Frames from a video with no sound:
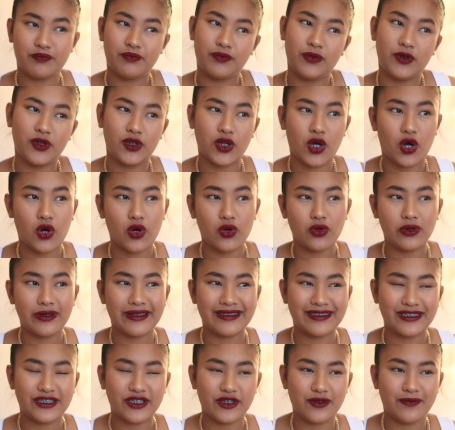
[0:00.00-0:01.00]
long
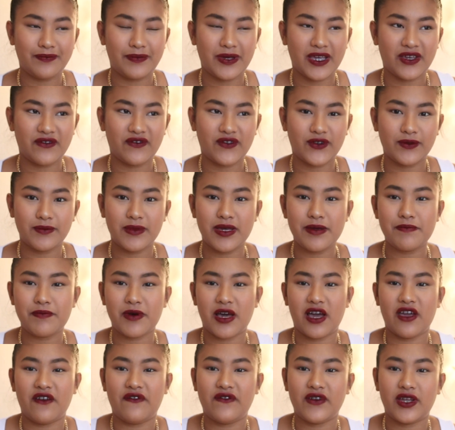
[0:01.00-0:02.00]
and too big for me,
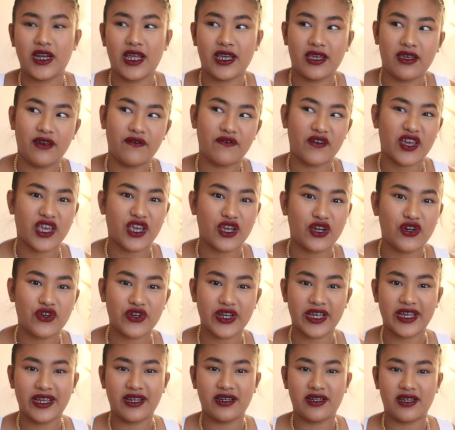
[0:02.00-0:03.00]
but I feel like if I
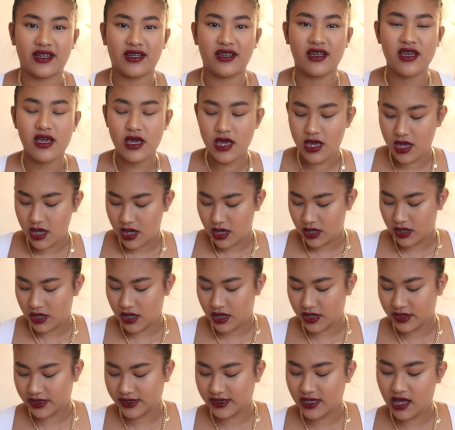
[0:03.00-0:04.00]
got it in a
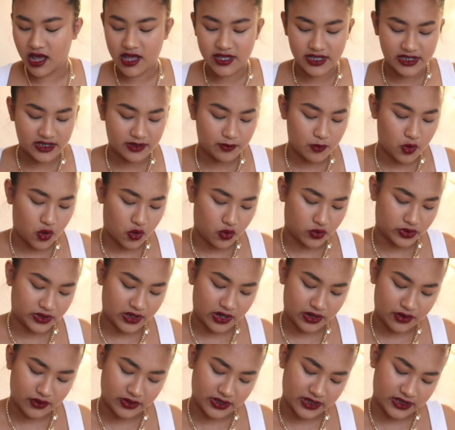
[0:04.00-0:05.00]
size small, so
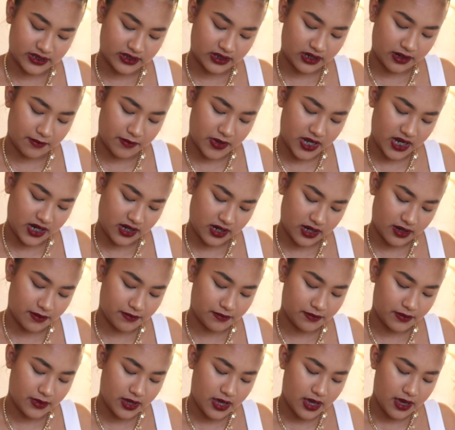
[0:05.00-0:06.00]
I got these in a
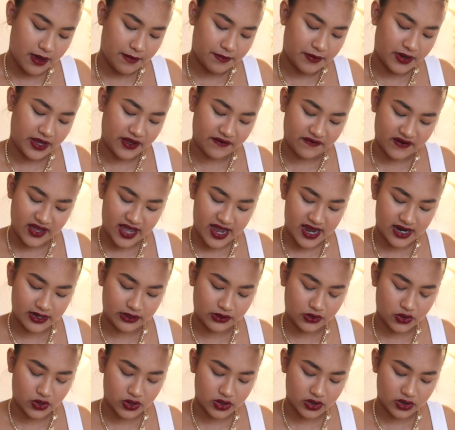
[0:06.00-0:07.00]
medium, but if I
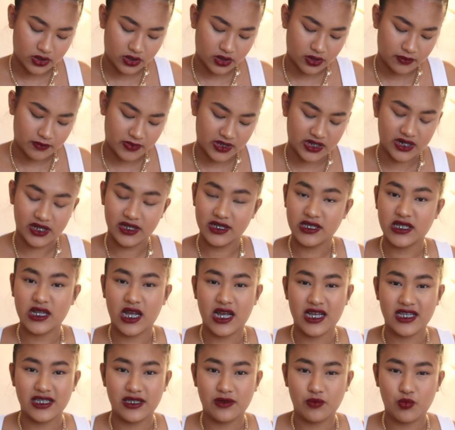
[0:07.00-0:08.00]
had gotten them in a
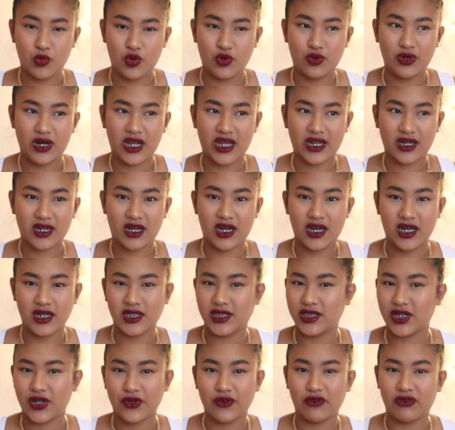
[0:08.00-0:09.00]
size small, like I
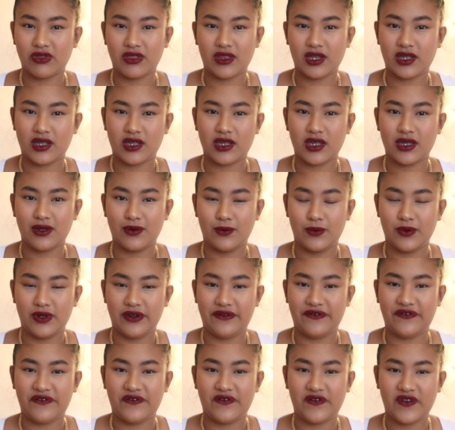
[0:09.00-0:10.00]
don't think it
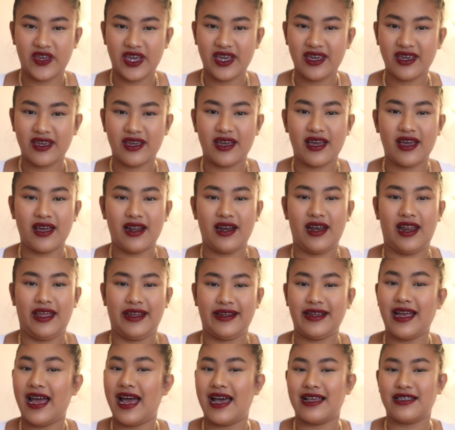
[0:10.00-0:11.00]
would fit
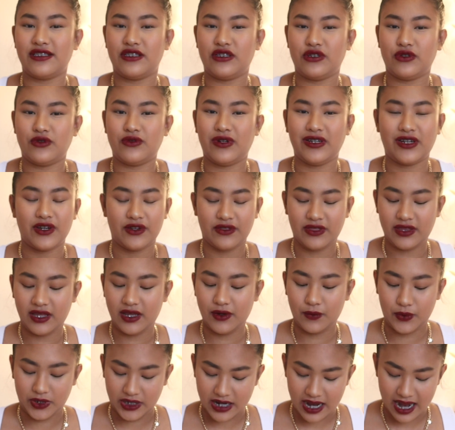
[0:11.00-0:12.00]
like at all. I don't think
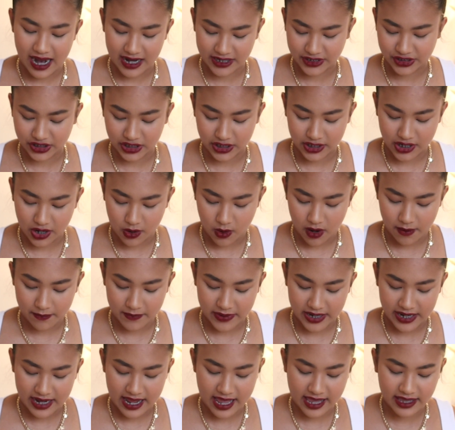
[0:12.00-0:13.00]
it would actually go up
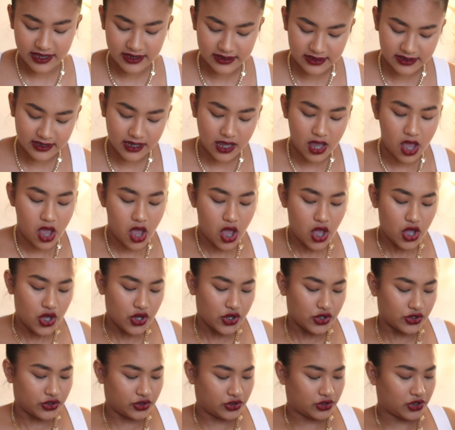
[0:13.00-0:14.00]
my legs,
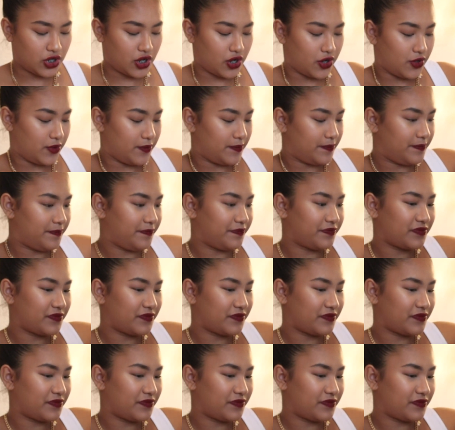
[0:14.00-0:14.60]
so